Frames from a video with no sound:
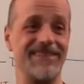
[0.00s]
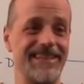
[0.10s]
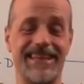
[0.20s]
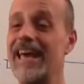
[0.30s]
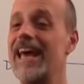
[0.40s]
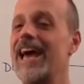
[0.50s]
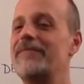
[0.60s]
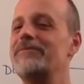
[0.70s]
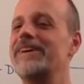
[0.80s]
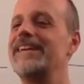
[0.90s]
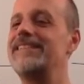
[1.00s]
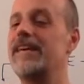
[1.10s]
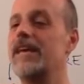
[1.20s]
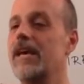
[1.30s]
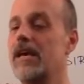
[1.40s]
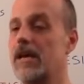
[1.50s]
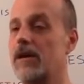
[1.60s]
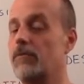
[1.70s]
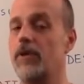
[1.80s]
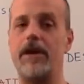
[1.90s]
seeing the, I mean, when I say,
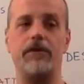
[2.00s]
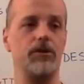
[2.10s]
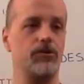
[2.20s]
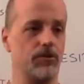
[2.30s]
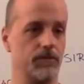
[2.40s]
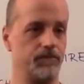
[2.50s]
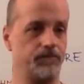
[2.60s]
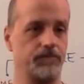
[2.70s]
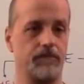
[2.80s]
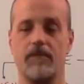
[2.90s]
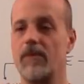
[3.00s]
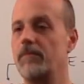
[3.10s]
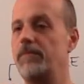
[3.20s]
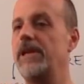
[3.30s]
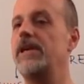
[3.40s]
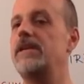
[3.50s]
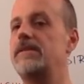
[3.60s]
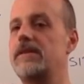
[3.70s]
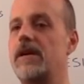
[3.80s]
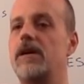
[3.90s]
whatever you do,
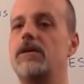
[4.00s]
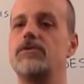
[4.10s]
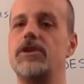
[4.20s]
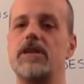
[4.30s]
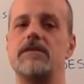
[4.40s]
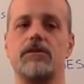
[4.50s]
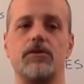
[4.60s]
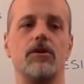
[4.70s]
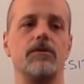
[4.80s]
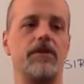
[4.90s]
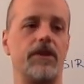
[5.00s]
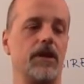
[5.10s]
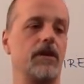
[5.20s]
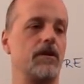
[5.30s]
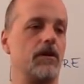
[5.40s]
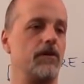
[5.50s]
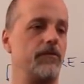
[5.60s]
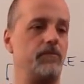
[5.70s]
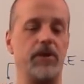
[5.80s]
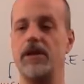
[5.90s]
please now just don't think
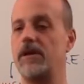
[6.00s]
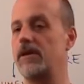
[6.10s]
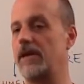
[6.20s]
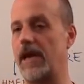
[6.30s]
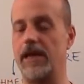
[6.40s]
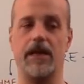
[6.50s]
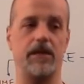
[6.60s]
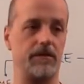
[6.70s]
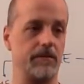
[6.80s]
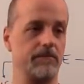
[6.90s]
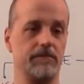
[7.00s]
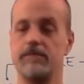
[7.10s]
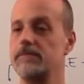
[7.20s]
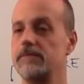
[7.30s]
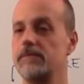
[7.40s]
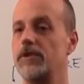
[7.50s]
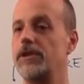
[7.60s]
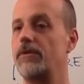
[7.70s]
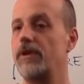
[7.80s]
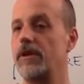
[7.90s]
of pink alligator.
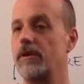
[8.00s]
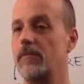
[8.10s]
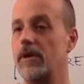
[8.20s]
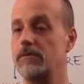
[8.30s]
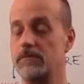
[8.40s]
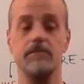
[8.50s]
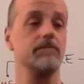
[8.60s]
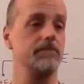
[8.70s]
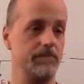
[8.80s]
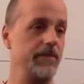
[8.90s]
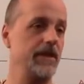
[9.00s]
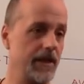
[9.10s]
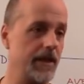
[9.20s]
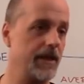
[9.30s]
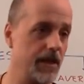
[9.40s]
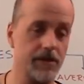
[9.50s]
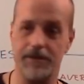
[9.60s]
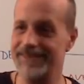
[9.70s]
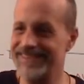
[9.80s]
What are you thinking about? Pink alligator.